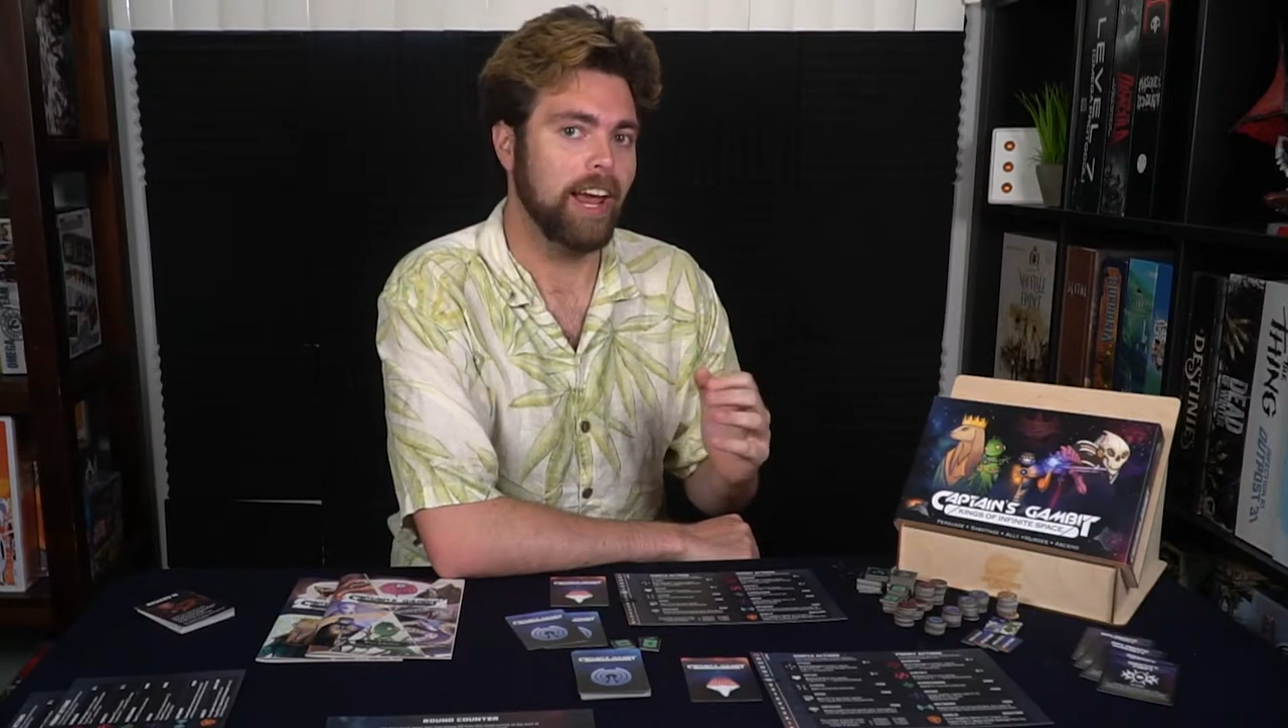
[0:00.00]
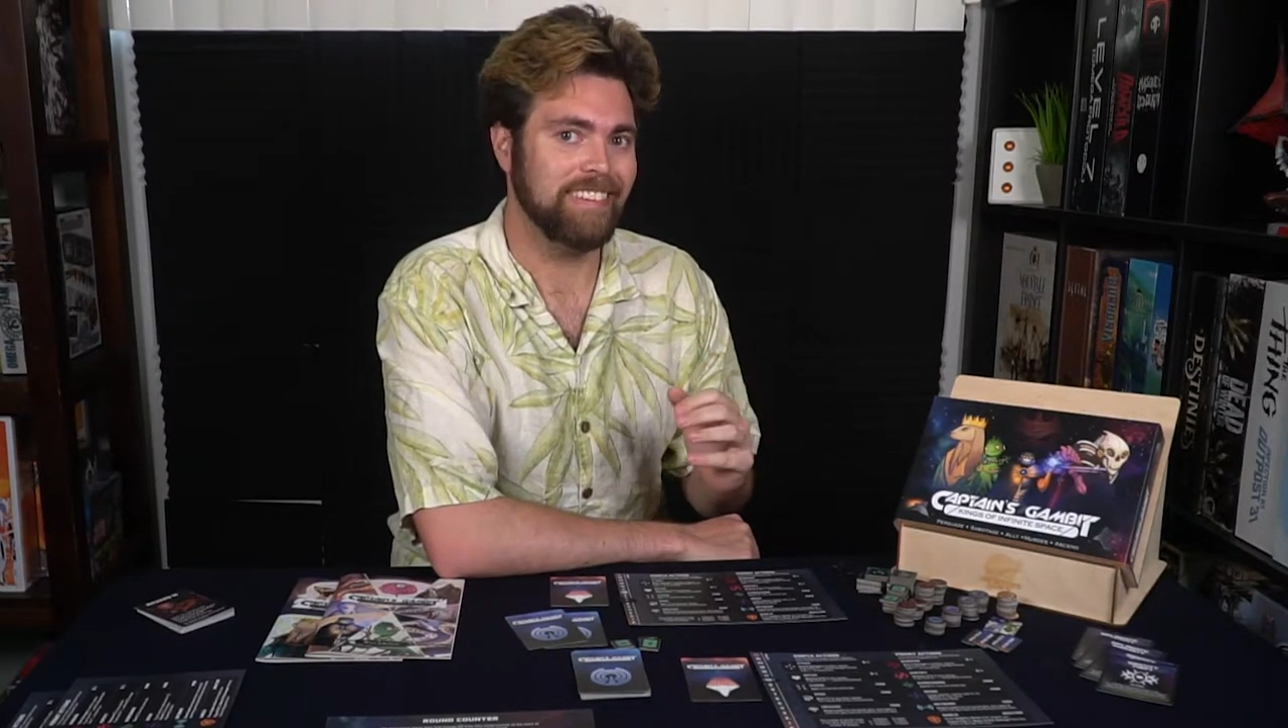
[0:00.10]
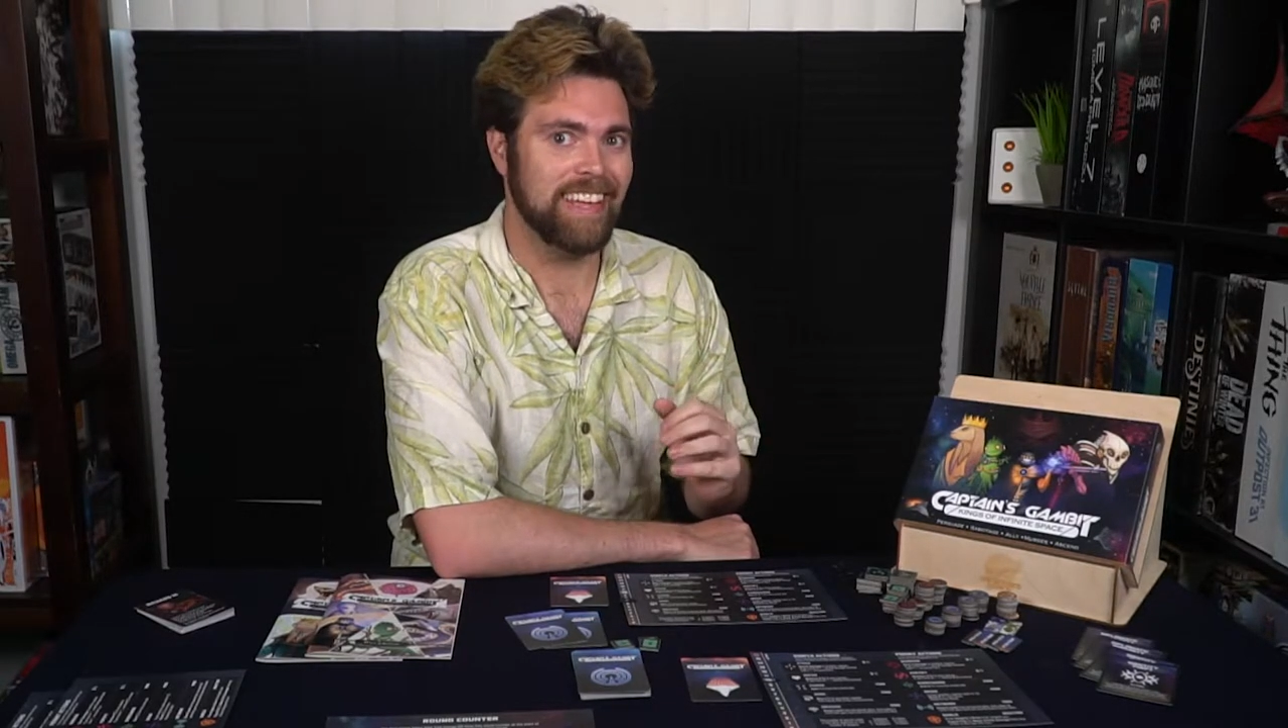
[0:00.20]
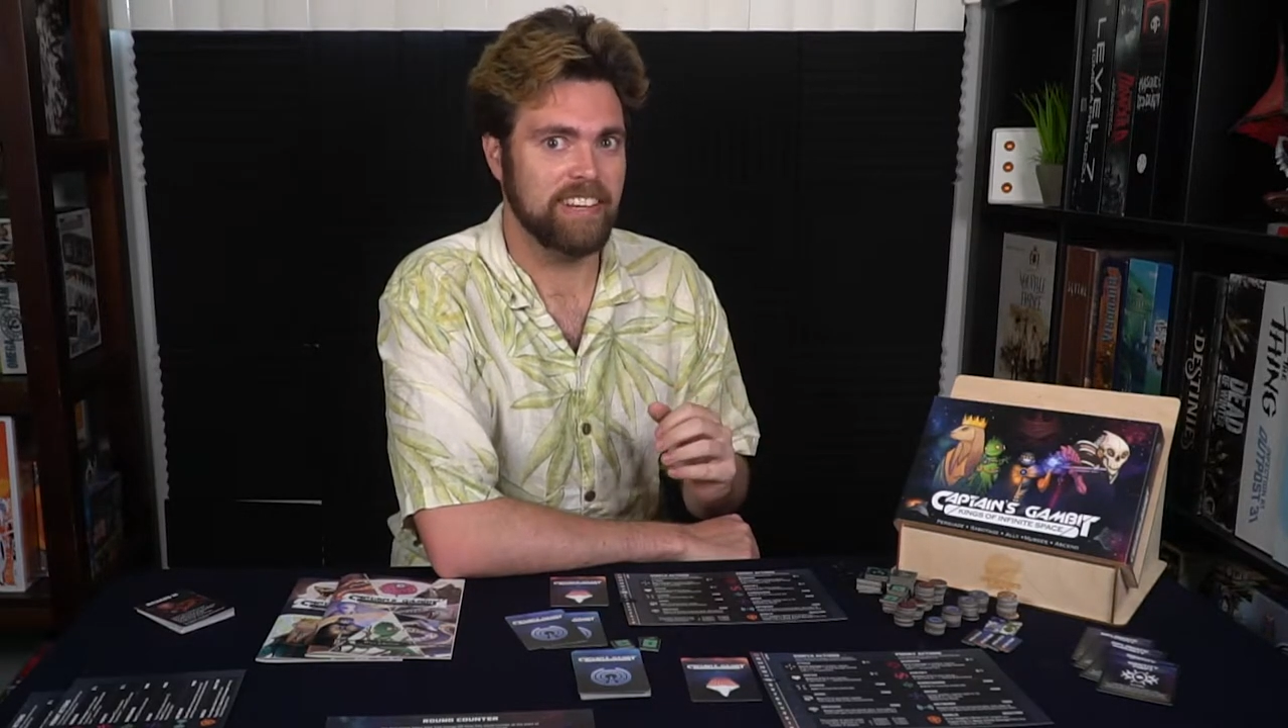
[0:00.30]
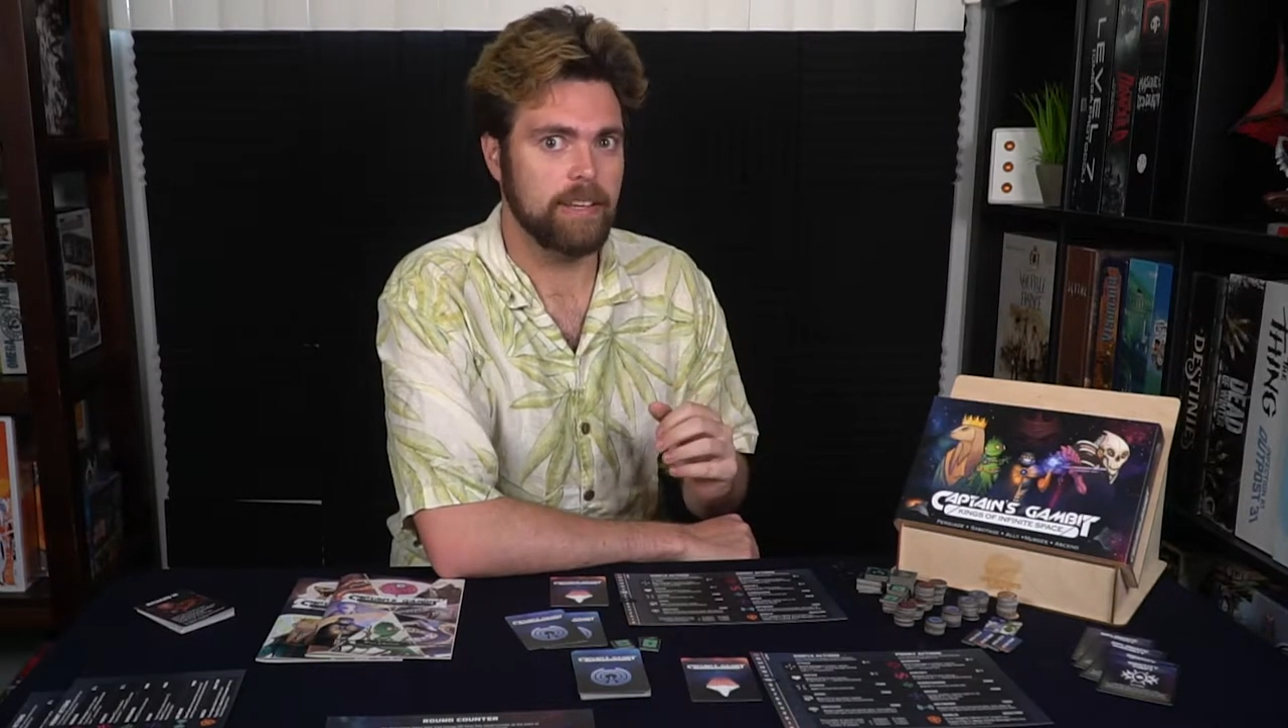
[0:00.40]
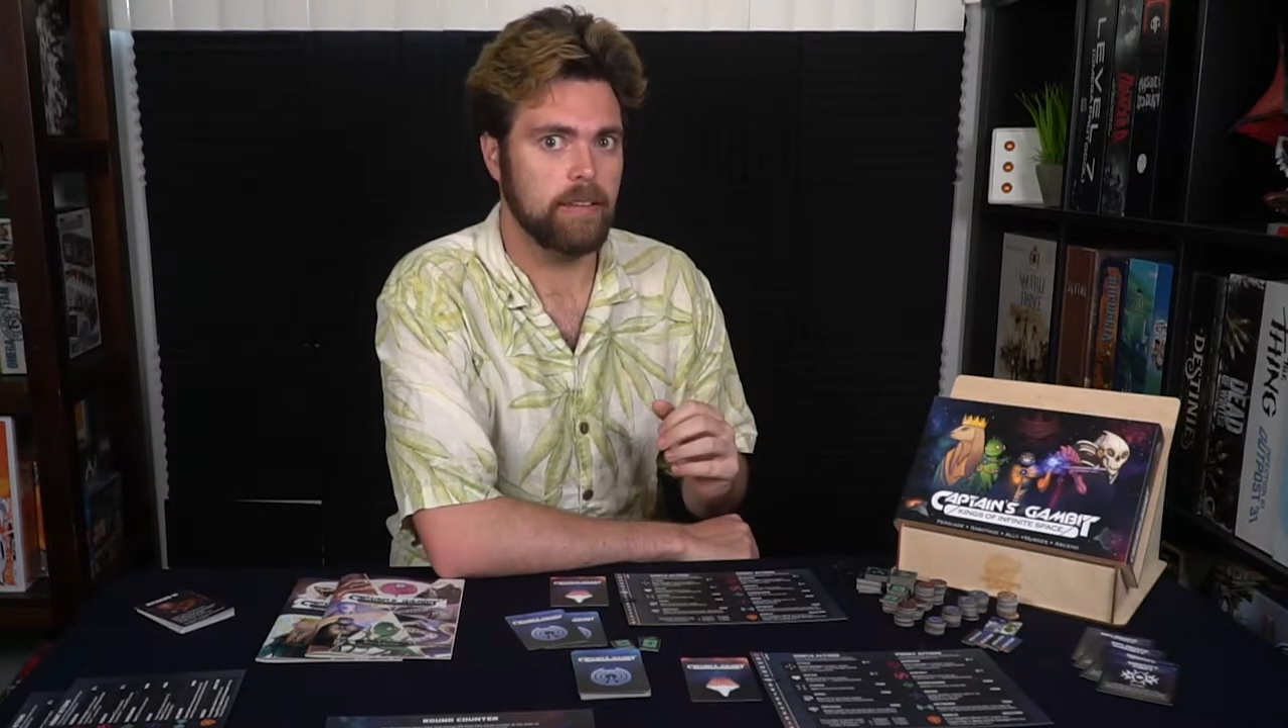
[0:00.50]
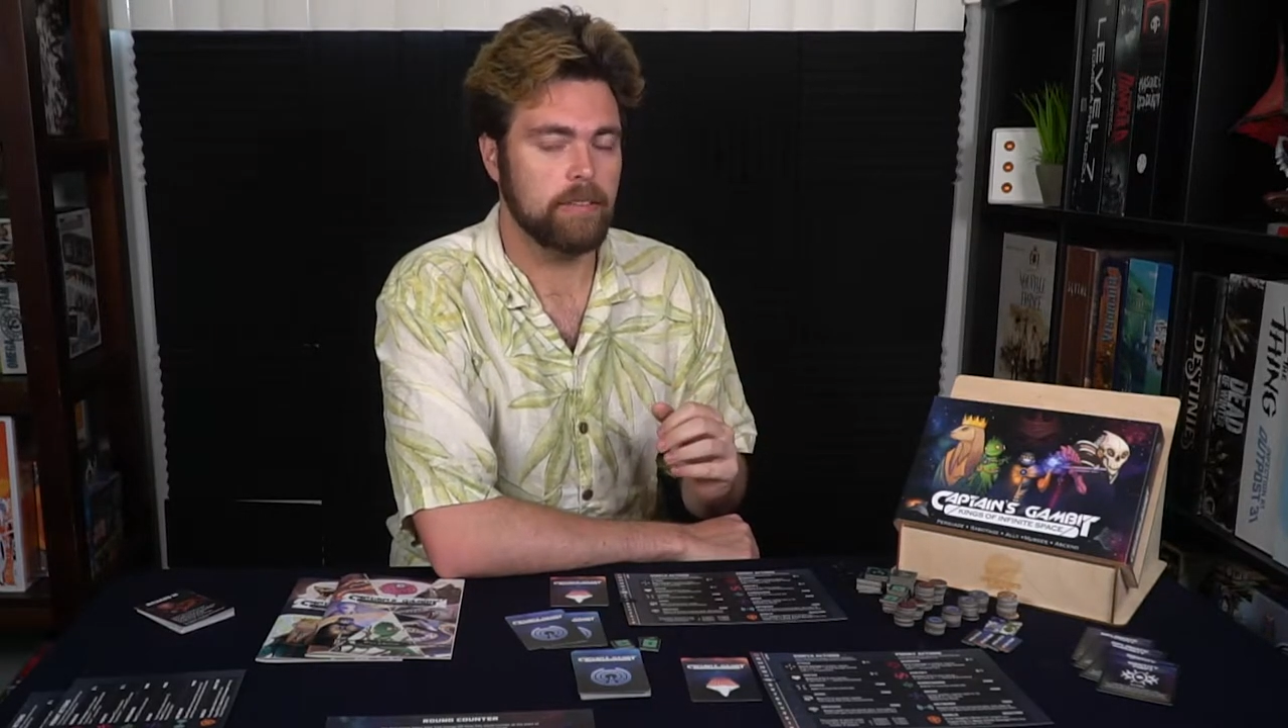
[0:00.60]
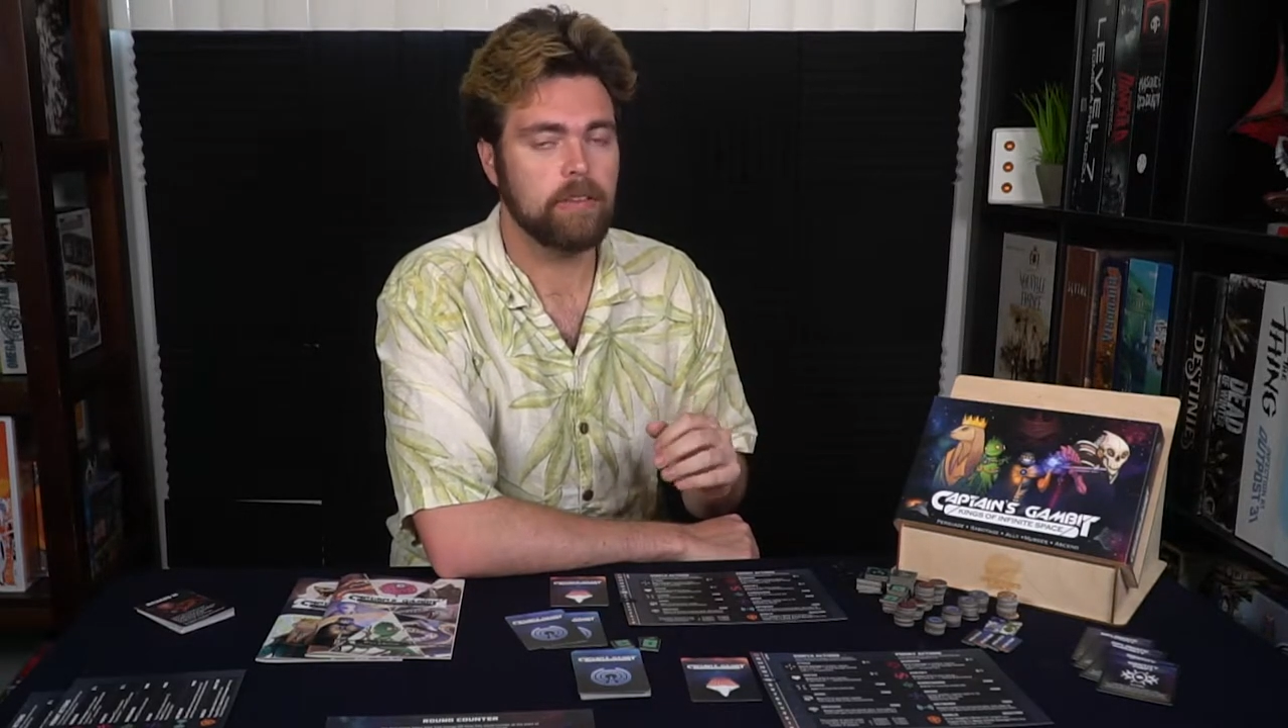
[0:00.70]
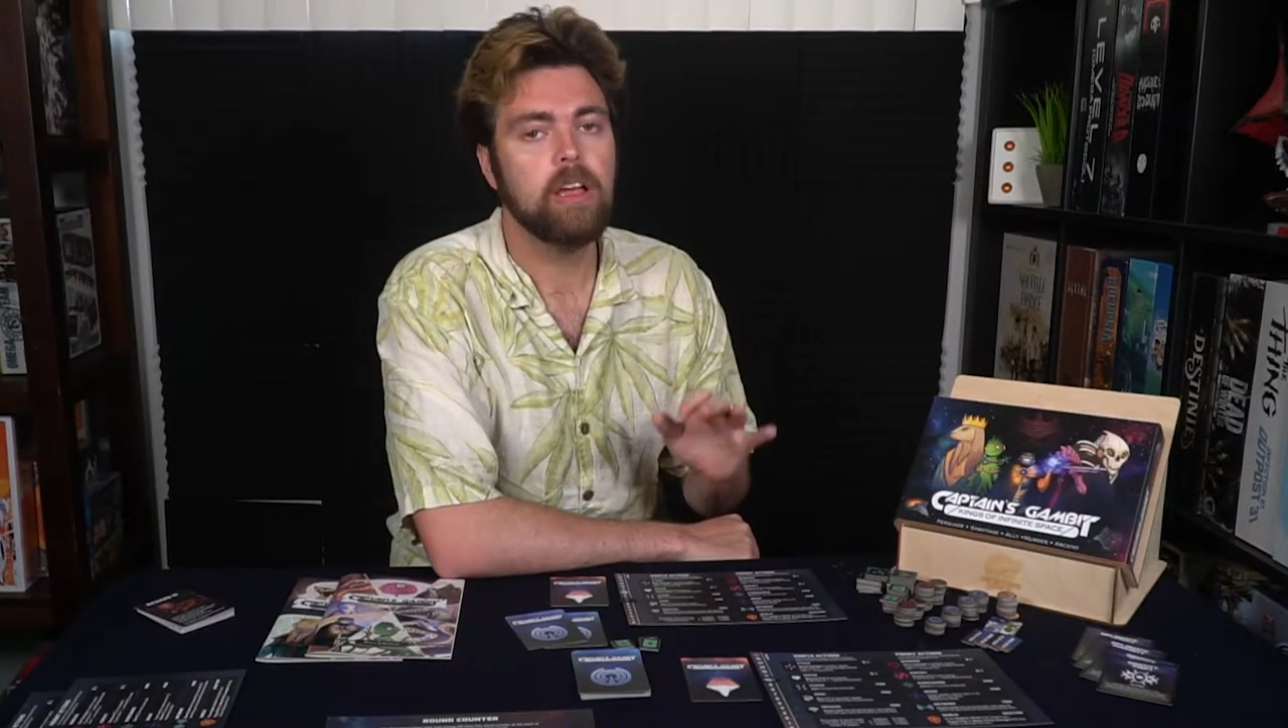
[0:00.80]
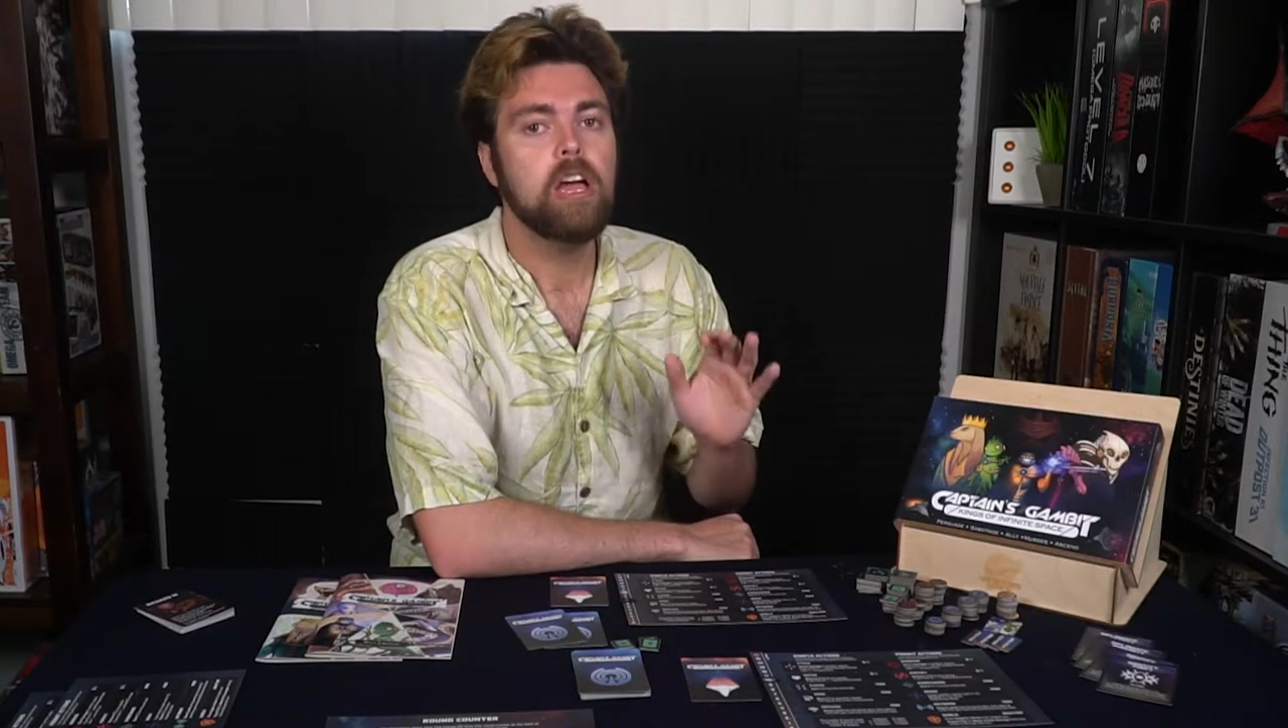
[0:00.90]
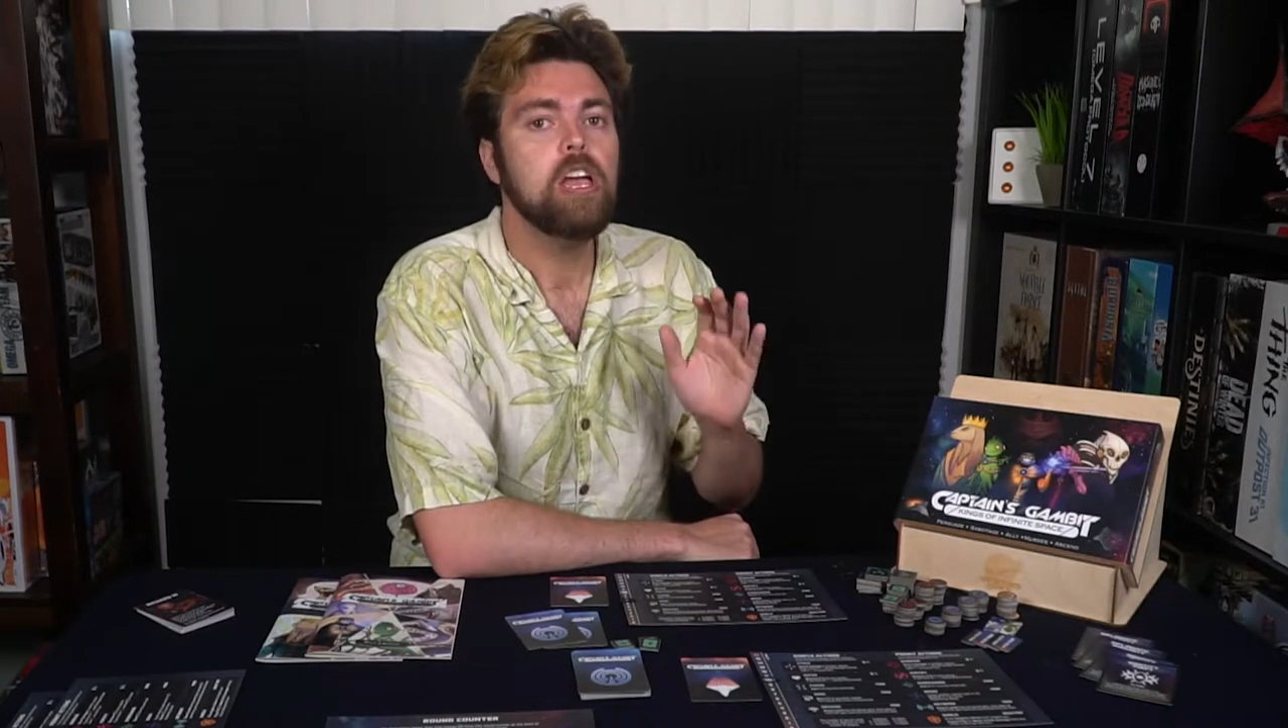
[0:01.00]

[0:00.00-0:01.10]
identities.